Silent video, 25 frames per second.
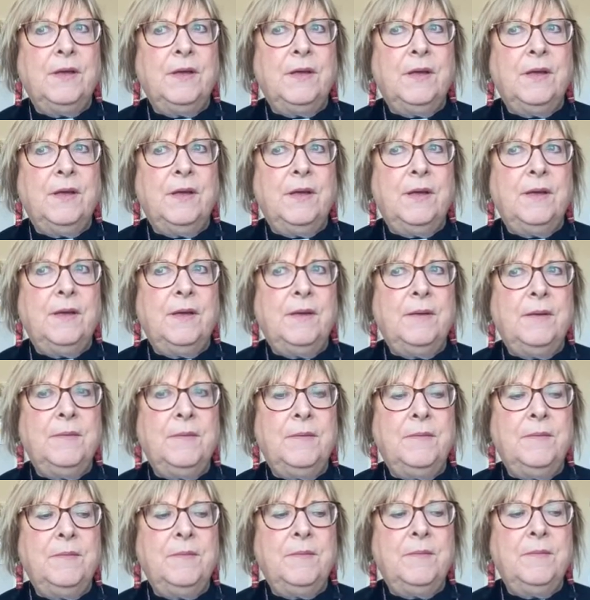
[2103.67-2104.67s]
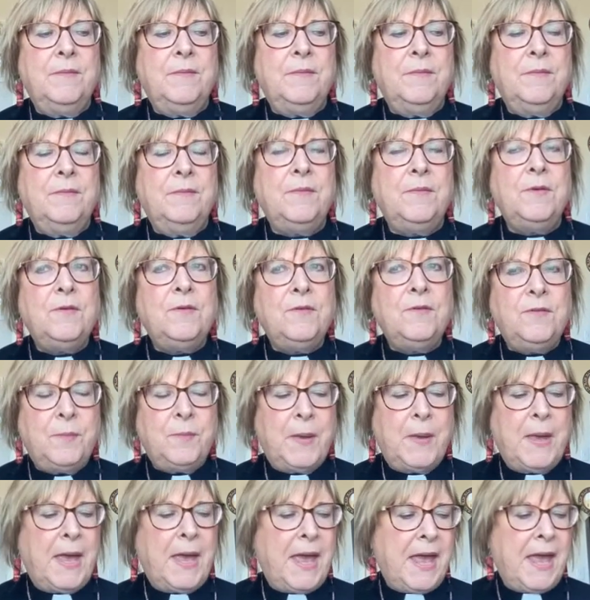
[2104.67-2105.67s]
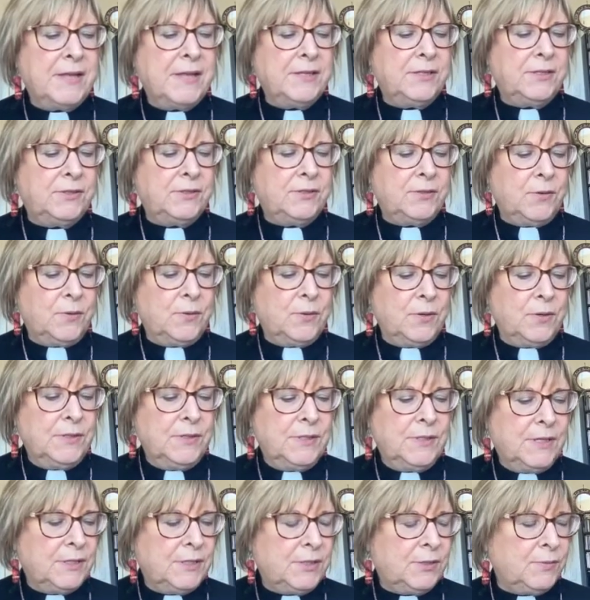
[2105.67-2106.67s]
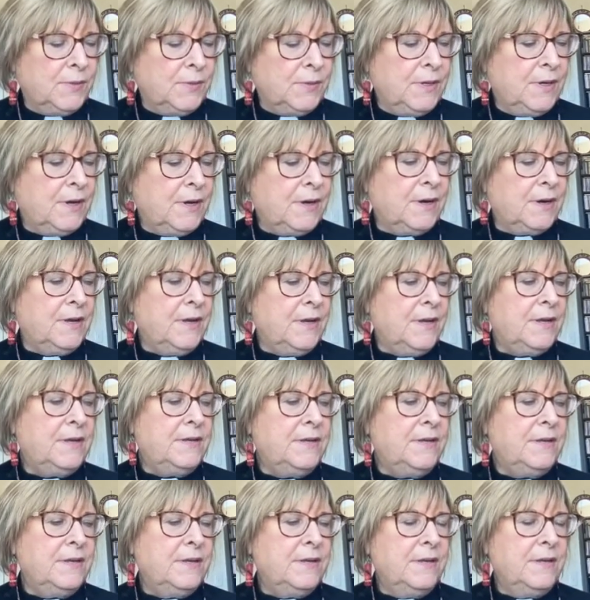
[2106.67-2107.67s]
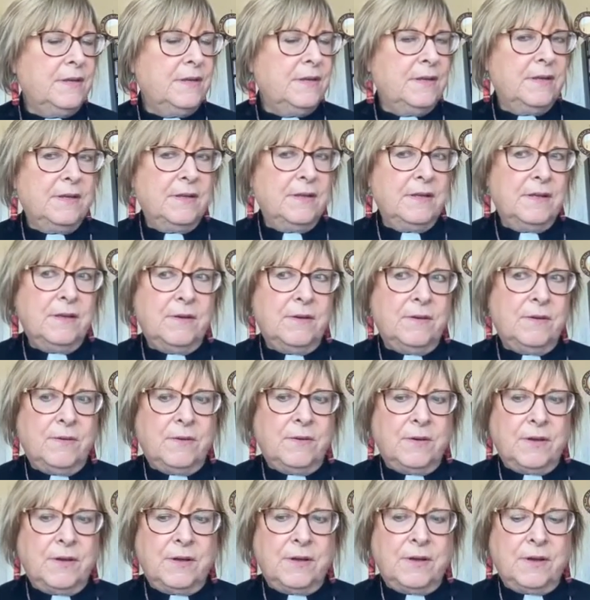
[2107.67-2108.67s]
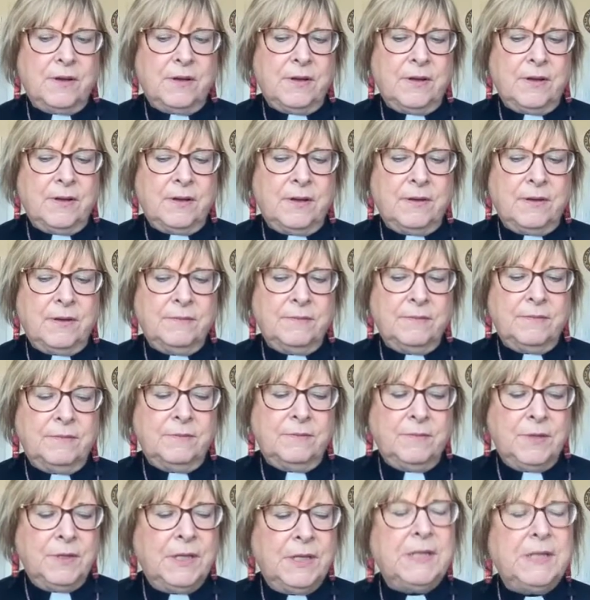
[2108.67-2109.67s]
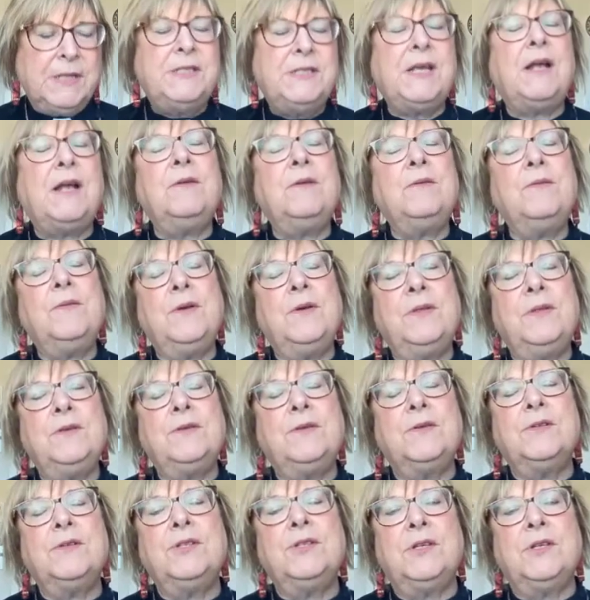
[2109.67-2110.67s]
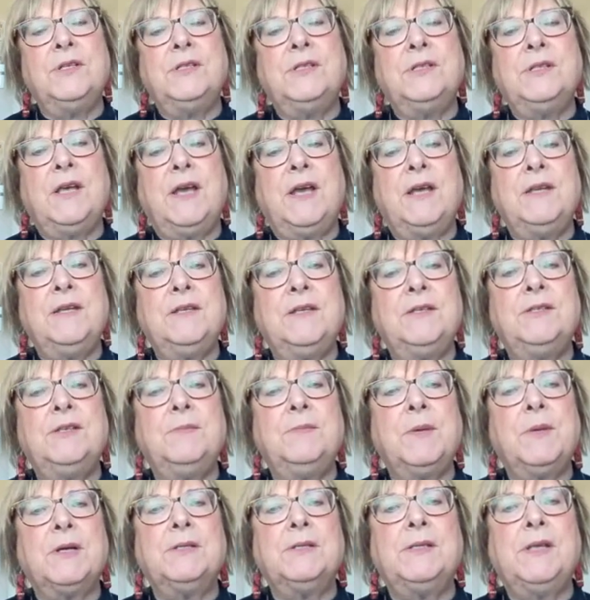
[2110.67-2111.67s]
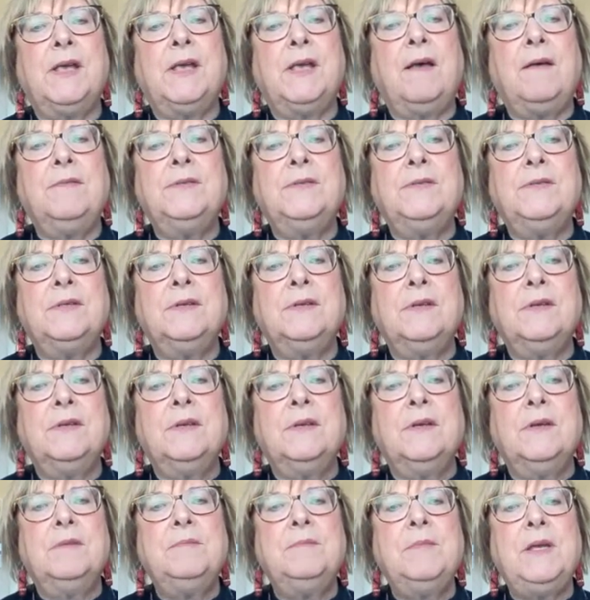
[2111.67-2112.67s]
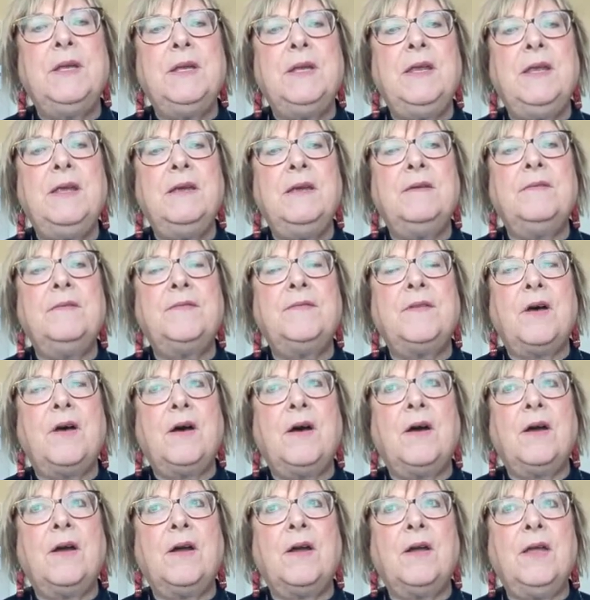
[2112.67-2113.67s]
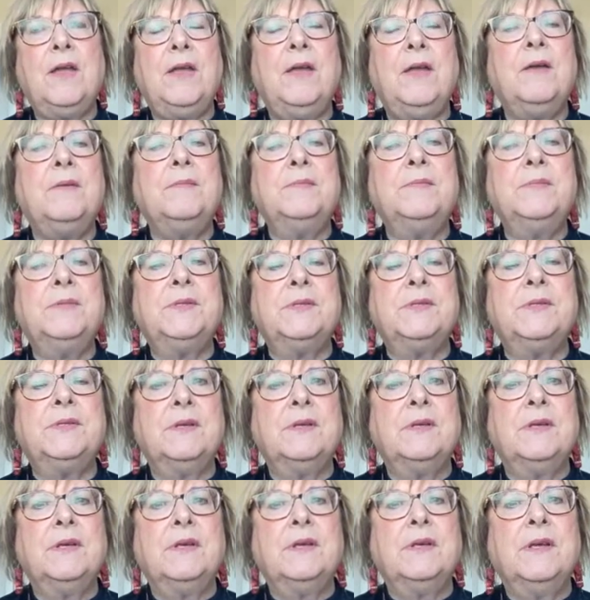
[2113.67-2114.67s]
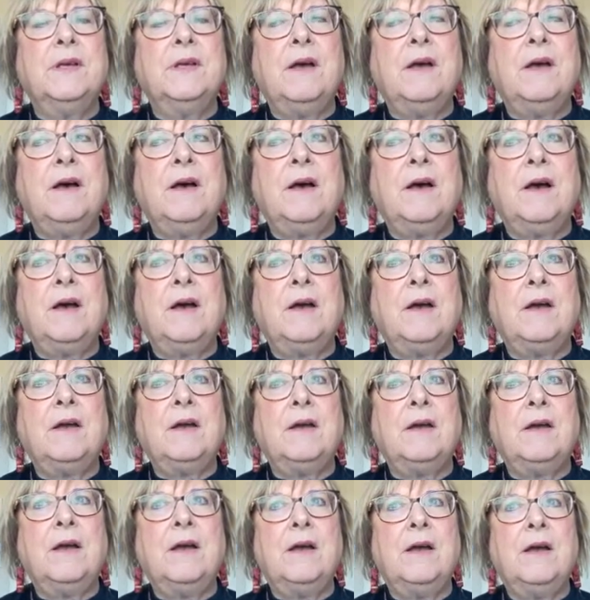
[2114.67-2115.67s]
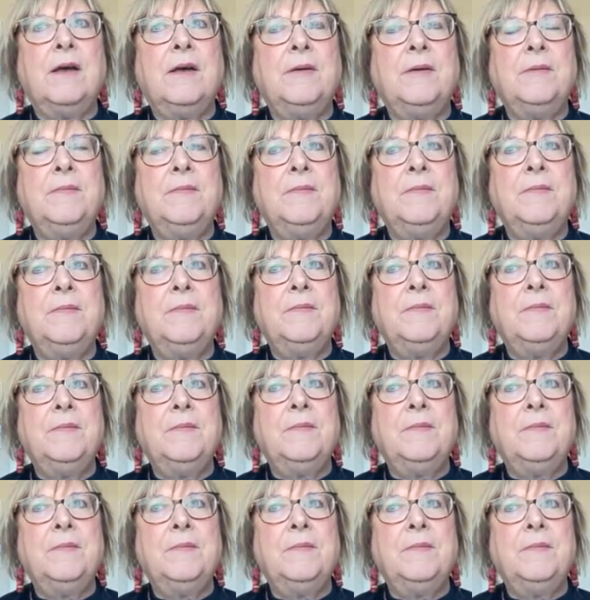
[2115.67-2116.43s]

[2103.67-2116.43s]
uh, moved past or disregarded or, or really dealt with Christian Zionism ourselves. Yeah. Many of our hymns are um,